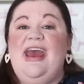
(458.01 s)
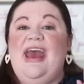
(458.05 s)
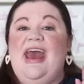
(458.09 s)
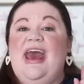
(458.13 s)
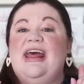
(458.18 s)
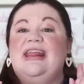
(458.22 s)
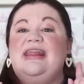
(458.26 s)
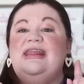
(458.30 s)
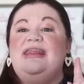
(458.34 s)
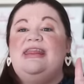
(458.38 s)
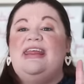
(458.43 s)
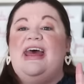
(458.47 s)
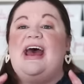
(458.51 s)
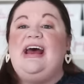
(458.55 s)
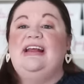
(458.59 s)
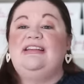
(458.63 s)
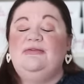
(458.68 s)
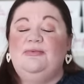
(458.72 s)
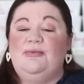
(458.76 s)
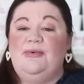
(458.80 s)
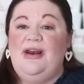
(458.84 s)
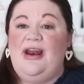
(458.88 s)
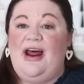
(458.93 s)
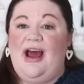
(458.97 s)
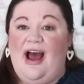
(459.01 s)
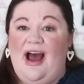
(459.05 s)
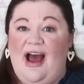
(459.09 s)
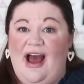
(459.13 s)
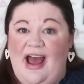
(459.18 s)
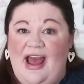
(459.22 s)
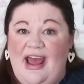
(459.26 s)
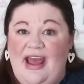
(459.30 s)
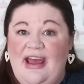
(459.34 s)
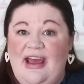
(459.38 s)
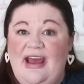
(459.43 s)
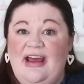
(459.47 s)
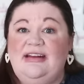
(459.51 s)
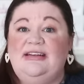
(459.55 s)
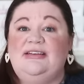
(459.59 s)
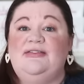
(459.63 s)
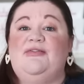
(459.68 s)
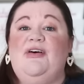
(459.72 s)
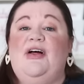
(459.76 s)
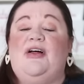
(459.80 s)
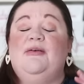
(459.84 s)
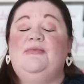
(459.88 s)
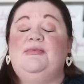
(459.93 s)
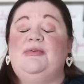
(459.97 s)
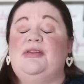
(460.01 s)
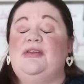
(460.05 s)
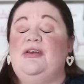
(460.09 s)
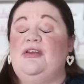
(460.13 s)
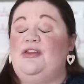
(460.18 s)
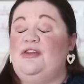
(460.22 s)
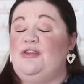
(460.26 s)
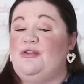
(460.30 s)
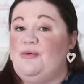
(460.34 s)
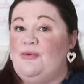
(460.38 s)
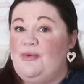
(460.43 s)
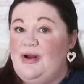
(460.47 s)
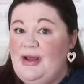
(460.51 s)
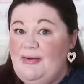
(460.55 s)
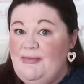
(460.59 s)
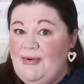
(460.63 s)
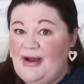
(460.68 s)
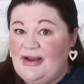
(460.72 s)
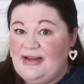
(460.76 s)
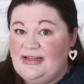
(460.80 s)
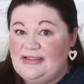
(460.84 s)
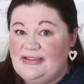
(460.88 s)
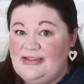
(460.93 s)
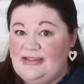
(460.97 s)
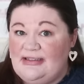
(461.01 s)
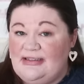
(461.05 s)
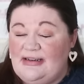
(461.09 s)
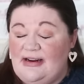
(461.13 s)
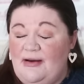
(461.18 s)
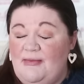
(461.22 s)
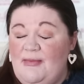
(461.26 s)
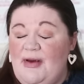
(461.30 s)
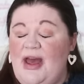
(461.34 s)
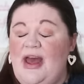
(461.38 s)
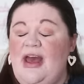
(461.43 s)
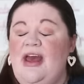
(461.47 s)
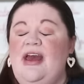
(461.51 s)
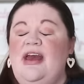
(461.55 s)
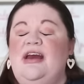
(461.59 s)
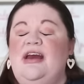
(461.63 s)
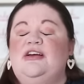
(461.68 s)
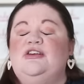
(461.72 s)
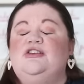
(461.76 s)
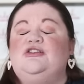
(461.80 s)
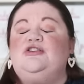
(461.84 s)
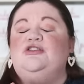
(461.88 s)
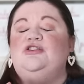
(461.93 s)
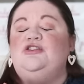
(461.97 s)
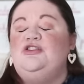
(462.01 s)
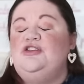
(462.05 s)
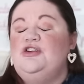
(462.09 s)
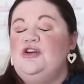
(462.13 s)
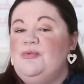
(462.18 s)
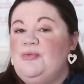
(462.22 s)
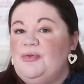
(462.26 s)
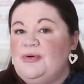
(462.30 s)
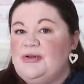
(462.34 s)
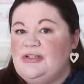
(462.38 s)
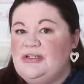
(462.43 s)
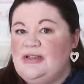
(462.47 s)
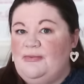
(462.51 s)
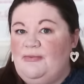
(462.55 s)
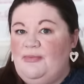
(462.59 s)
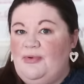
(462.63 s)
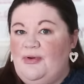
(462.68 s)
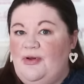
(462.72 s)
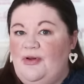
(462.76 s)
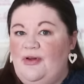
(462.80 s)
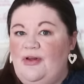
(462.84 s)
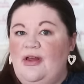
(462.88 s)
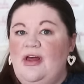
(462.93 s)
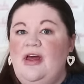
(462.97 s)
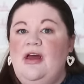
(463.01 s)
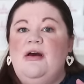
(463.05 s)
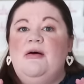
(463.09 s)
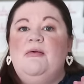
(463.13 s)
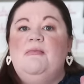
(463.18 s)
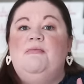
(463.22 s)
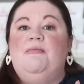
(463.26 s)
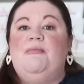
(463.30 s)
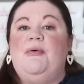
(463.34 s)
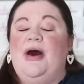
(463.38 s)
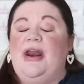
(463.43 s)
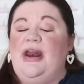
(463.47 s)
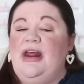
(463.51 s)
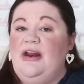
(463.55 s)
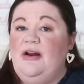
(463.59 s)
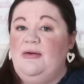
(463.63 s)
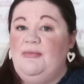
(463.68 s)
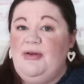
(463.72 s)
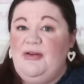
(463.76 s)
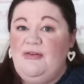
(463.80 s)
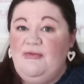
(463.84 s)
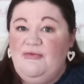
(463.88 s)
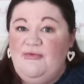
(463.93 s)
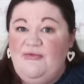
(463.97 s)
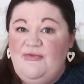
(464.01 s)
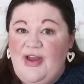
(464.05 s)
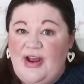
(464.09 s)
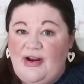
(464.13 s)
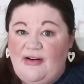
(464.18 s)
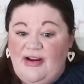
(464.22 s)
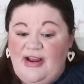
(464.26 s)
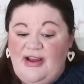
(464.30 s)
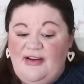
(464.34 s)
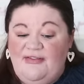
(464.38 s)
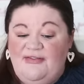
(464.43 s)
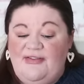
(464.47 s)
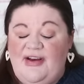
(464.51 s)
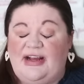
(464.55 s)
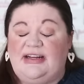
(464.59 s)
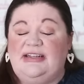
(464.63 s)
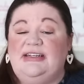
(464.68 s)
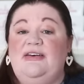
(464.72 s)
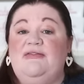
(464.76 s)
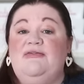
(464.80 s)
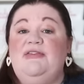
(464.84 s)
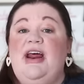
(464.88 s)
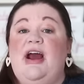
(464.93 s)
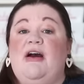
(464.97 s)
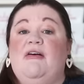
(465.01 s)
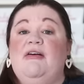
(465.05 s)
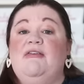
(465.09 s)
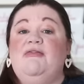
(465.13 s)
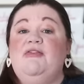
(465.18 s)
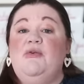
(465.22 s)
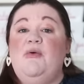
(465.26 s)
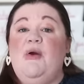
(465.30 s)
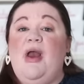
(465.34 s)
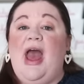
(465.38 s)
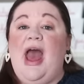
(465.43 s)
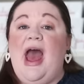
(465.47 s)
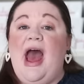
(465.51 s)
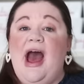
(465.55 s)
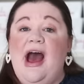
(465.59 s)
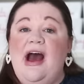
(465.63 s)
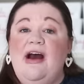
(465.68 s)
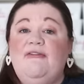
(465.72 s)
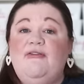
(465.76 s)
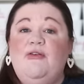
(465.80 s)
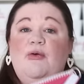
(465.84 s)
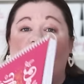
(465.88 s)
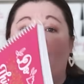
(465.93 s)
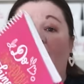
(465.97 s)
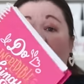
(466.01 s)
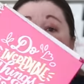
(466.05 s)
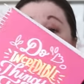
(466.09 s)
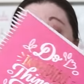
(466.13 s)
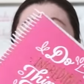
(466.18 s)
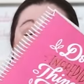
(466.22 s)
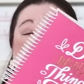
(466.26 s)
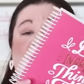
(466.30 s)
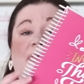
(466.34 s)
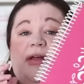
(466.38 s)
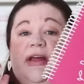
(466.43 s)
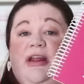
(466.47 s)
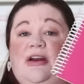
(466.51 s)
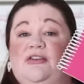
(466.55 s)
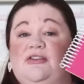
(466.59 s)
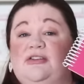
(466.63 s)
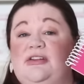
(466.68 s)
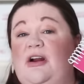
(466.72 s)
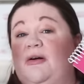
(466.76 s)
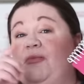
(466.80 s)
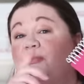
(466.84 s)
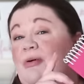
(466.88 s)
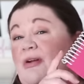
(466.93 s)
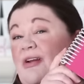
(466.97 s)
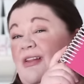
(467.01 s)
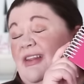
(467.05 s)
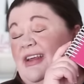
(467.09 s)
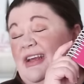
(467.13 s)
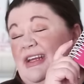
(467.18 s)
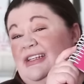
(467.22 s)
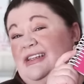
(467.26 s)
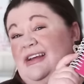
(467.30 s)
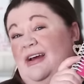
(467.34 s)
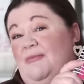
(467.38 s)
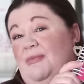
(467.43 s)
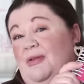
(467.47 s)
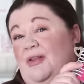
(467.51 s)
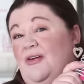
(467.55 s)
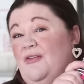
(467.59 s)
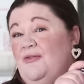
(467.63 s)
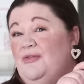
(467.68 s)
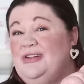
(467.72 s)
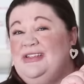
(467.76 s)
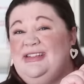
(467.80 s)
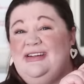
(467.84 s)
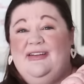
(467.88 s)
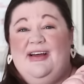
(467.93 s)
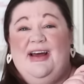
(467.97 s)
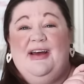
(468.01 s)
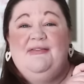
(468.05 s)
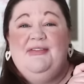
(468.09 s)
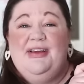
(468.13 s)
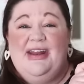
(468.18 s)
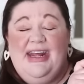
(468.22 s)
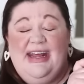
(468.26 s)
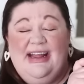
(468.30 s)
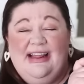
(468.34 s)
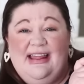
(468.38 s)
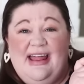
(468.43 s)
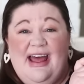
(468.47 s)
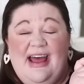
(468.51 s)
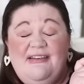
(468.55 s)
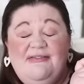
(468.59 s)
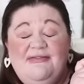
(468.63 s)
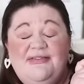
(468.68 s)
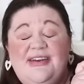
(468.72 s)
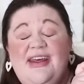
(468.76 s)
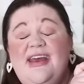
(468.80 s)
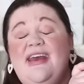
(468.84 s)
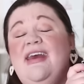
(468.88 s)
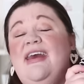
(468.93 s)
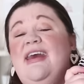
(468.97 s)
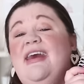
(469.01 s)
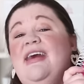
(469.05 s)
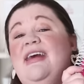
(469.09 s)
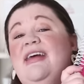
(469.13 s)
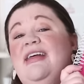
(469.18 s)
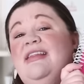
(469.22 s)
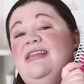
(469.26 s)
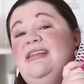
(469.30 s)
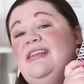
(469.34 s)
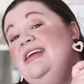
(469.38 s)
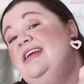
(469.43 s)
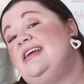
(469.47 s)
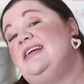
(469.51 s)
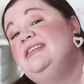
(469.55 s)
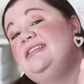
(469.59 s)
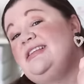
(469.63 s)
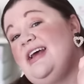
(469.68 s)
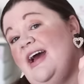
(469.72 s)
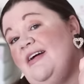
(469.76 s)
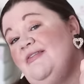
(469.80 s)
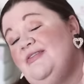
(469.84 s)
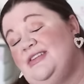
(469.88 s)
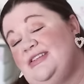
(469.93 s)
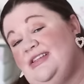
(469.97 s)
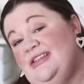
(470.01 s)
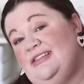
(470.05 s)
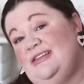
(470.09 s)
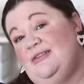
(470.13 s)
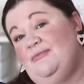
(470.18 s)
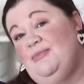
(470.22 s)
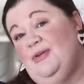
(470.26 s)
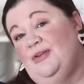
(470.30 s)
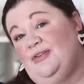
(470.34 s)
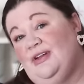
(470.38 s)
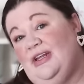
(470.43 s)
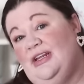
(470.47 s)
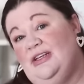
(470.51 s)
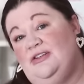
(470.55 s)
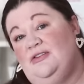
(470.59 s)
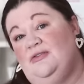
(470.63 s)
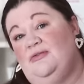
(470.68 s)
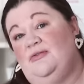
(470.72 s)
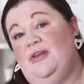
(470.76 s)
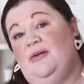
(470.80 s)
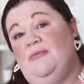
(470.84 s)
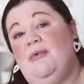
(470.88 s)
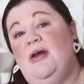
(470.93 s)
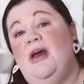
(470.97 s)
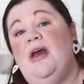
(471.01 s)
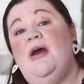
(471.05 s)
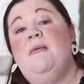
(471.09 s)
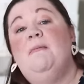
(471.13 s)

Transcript: And that's when I developed the 3-bucket system, super simple, but it'll be very effective. Now, if you have one of our planners, and I'll put a link down below if we still have any left, these have the system built into them.